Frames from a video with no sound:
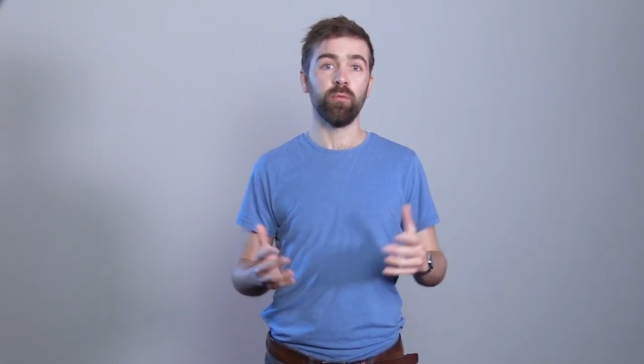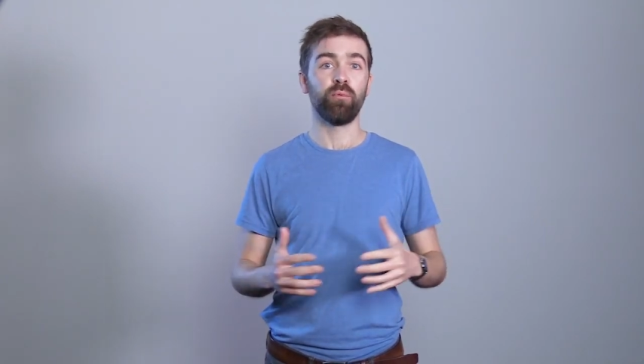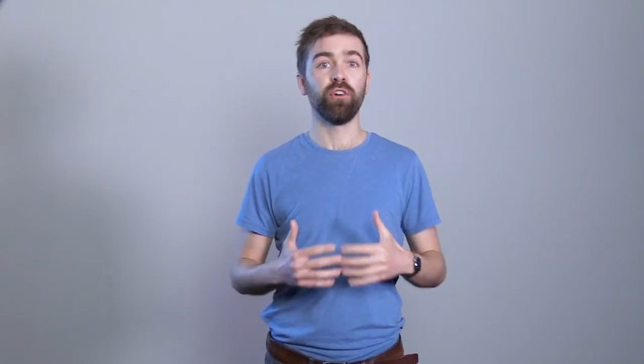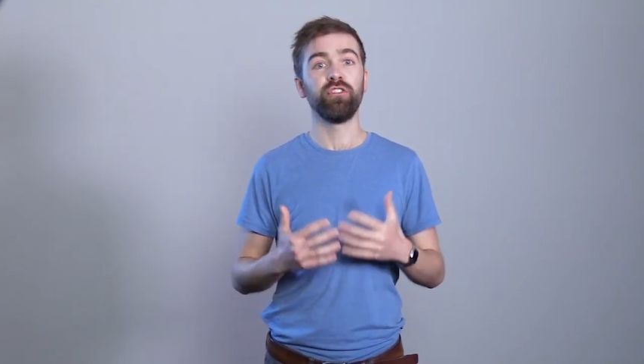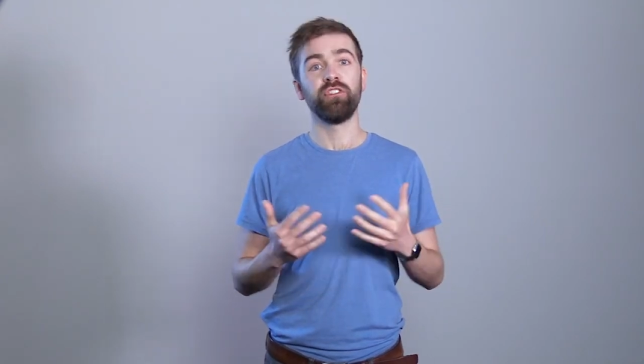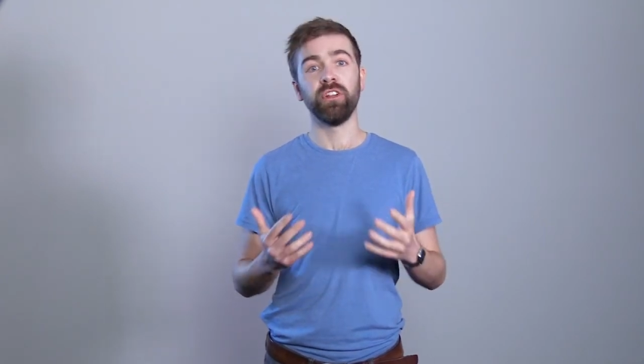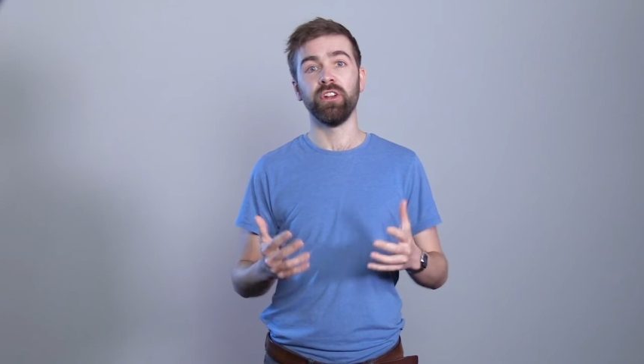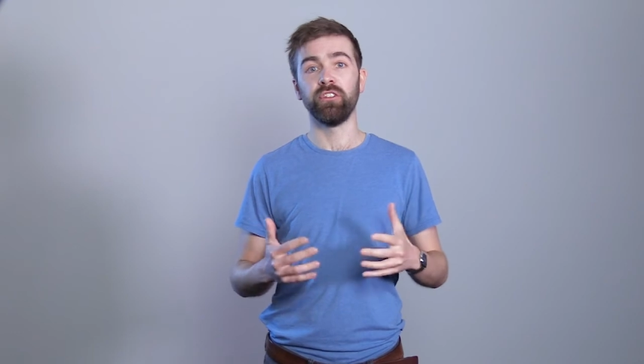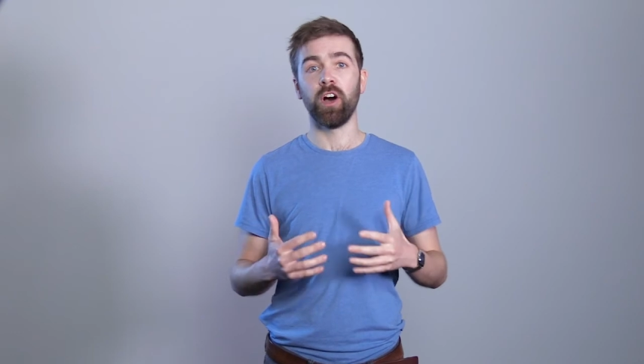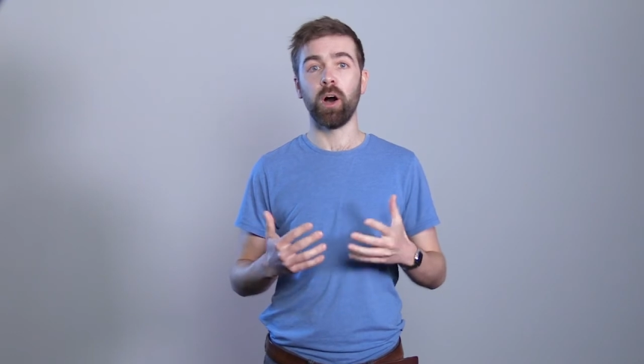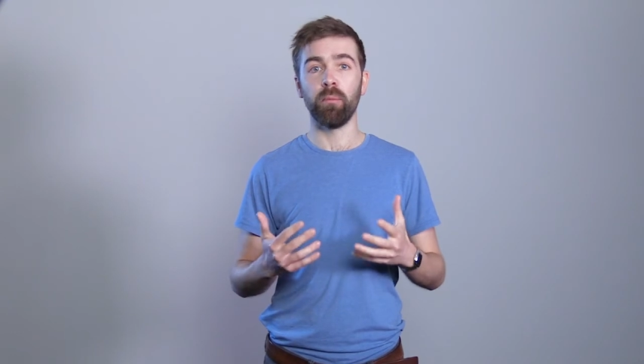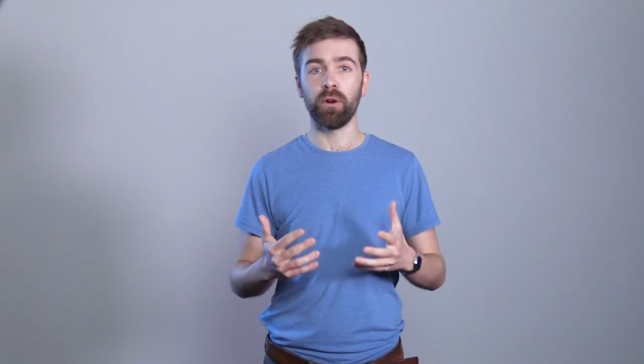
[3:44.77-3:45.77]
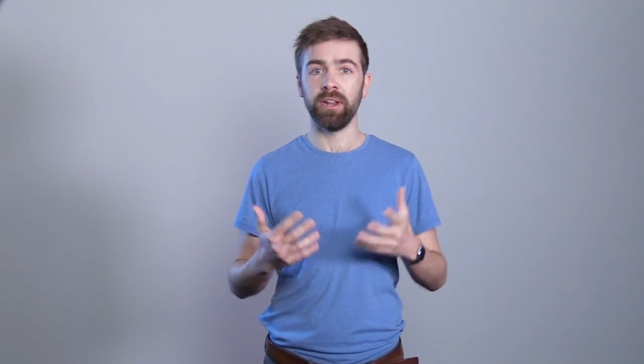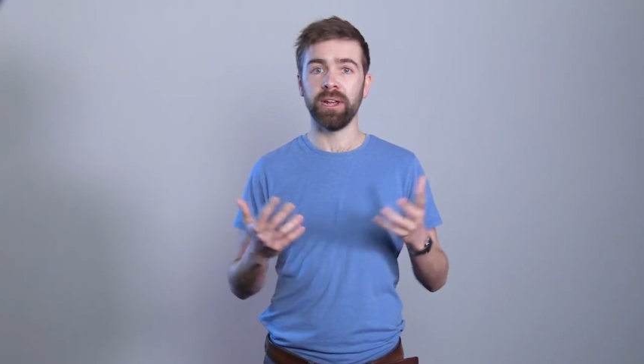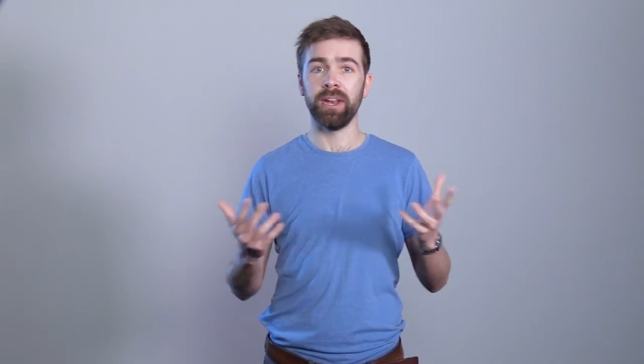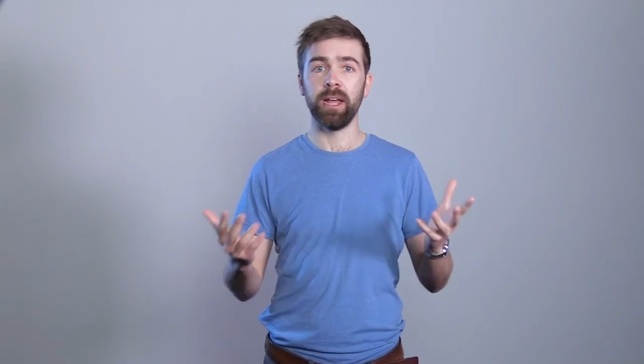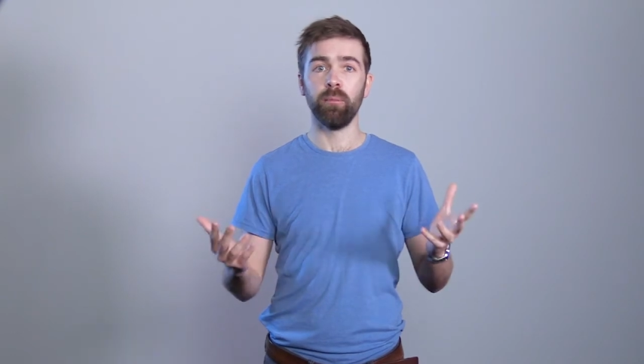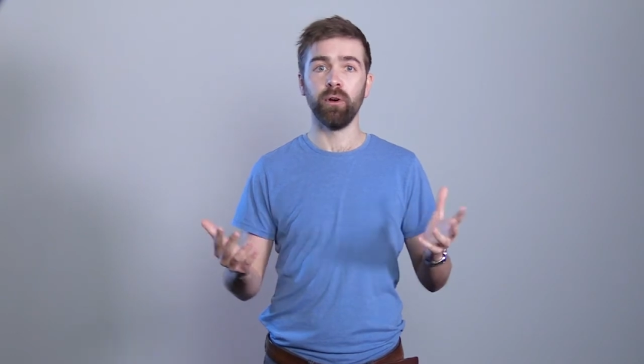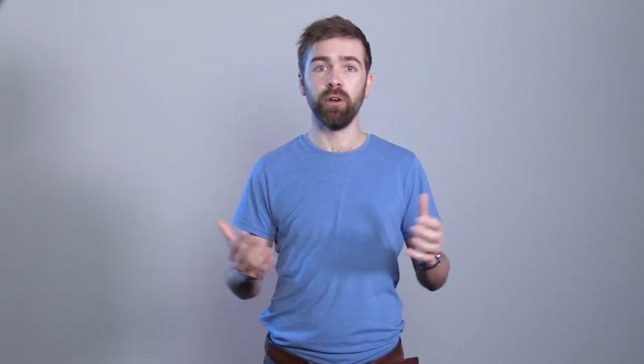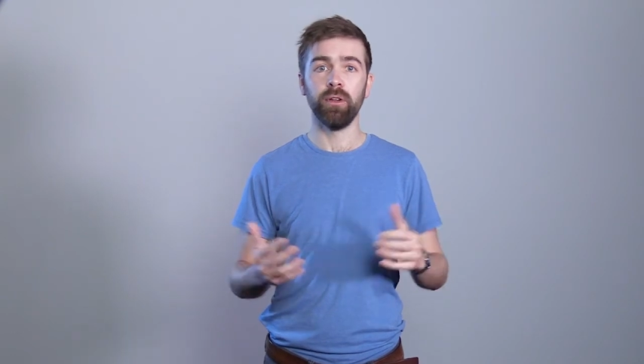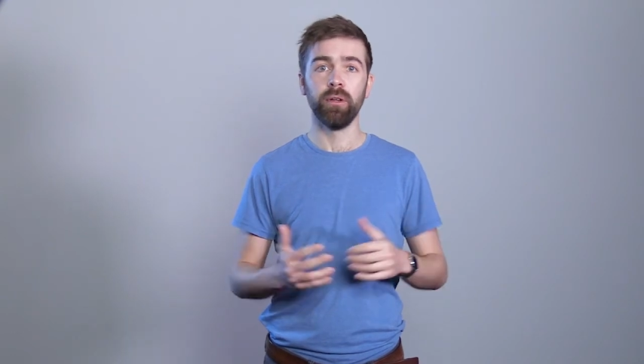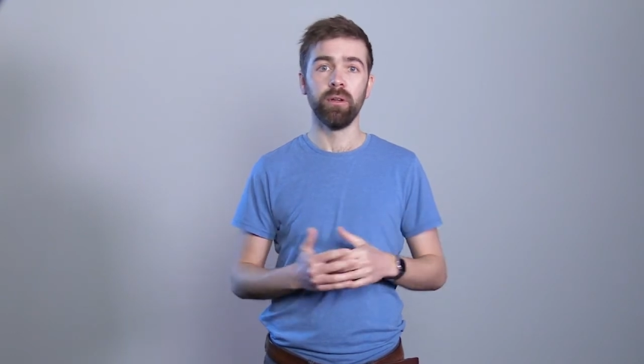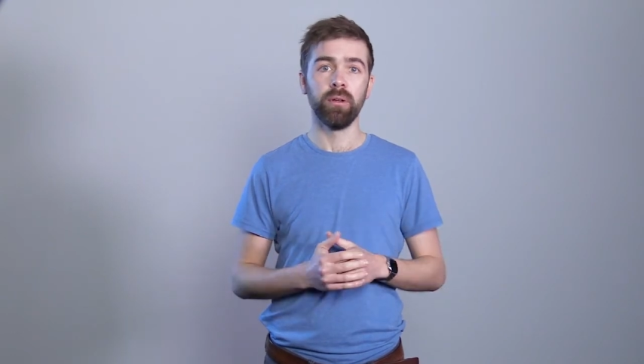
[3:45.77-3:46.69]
in Prishtine's Arboria neighborhood,